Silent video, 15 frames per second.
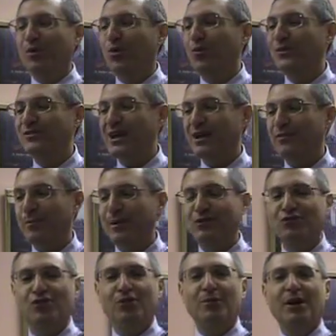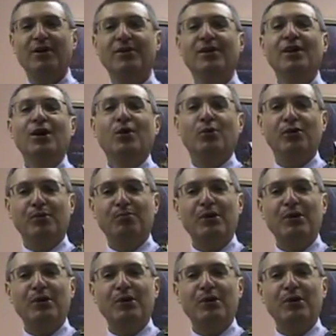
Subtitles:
Always have a metronome on when you're